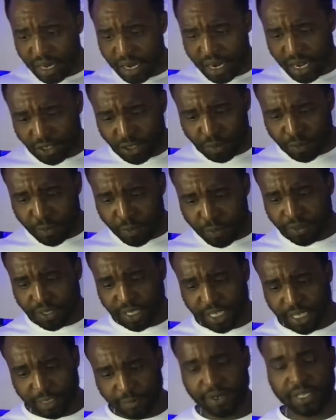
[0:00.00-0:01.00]
Now, some people's
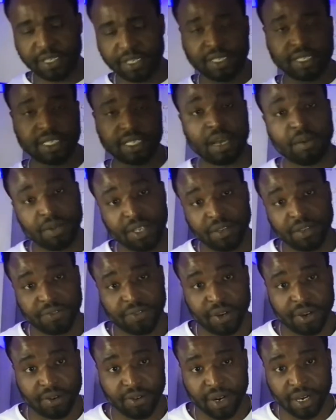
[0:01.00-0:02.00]
experiences can
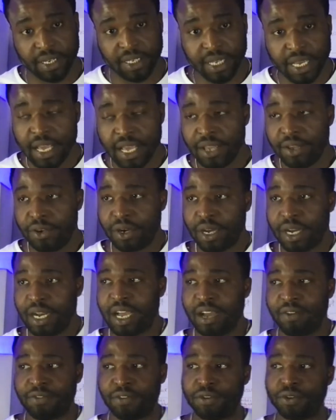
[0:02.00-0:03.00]
differ, right? You can
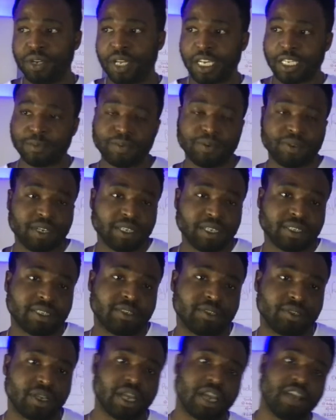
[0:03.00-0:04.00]
have good
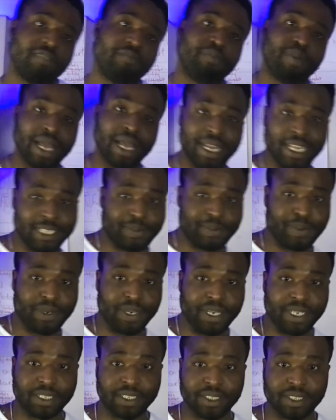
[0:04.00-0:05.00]
experiences, you can have bad
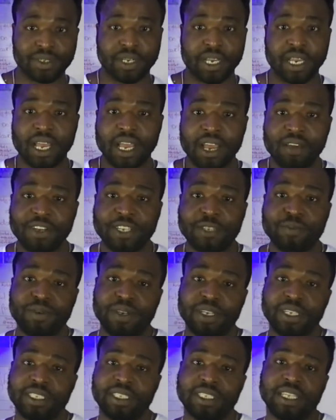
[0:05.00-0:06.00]
experiences. You can have
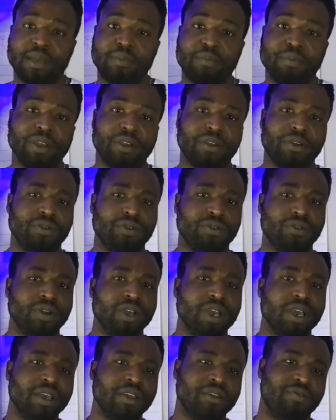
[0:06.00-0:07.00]
experiences that make you
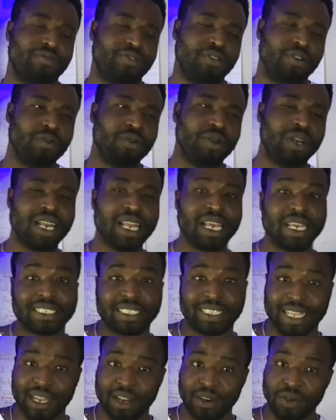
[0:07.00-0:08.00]
feel
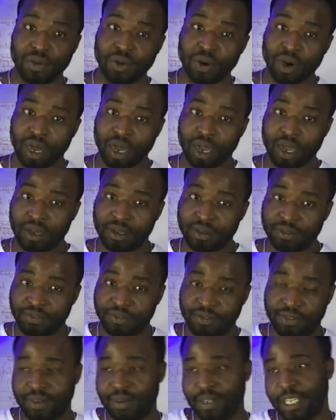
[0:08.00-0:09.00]
less than you are,
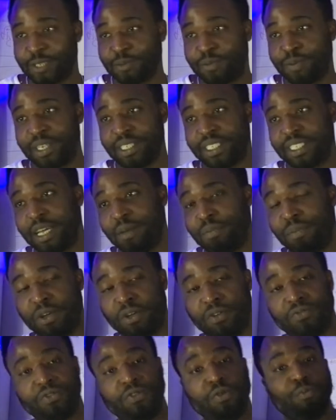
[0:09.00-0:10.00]
the experiences that
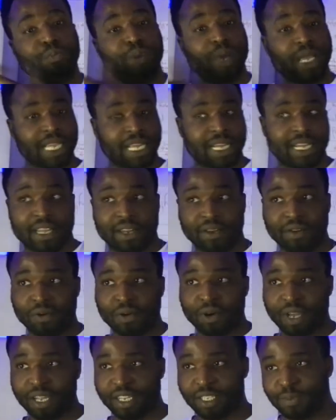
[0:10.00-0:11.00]
make you feel better than
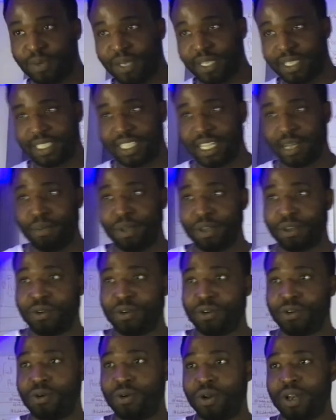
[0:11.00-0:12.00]
you are, experiences that make
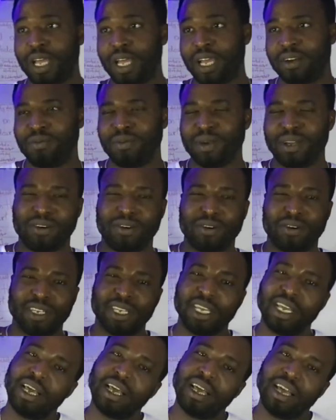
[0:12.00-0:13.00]
you go like, "Oh my God,
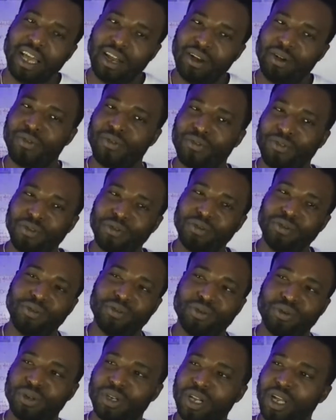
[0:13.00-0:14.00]
I don't feel
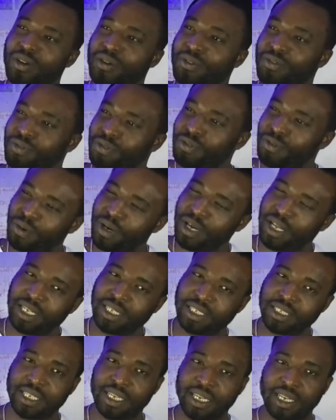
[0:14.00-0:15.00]
good, I don't feel well
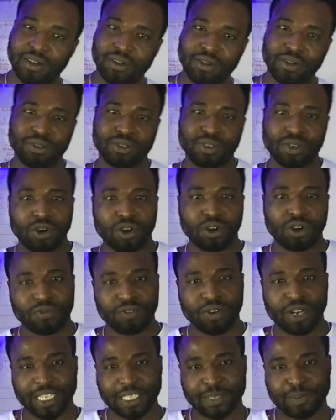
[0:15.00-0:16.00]
inside." All those
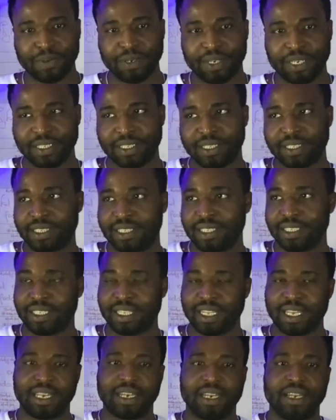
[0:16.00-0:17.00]
hurtful experiences, things
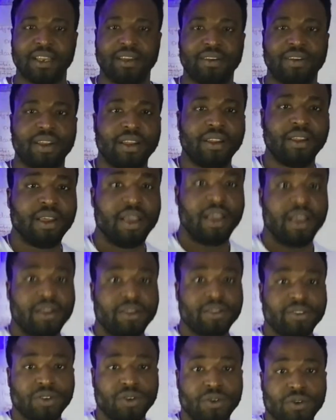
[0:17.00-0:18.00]
like that, right?
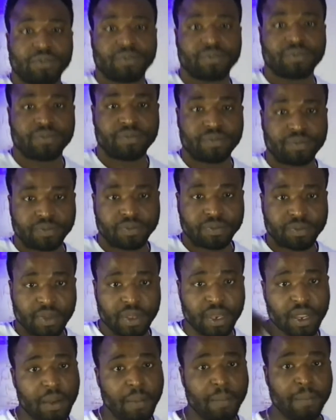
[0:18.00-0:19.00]
So
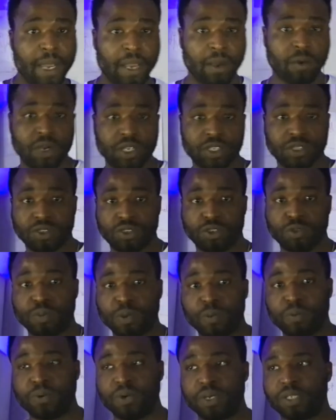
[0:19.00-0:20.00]
my question to
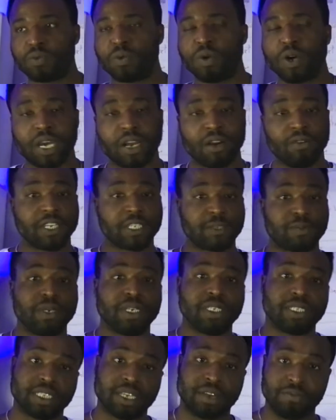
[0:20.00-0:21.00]
people is, what kind of
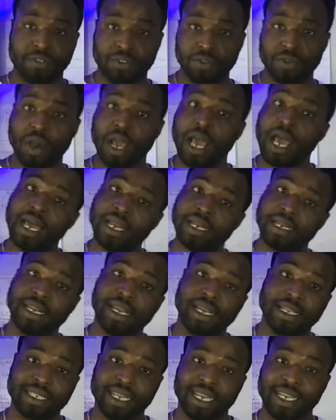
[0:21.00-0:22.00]
experiences have you had
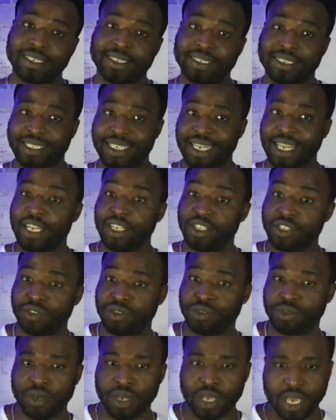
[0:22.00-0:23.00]
that has changed
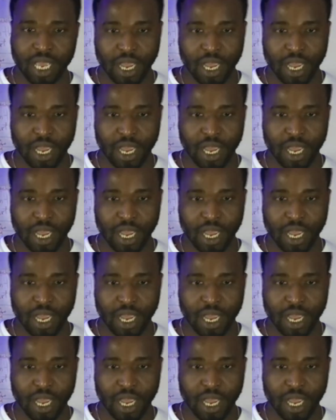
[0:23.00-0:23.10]
you?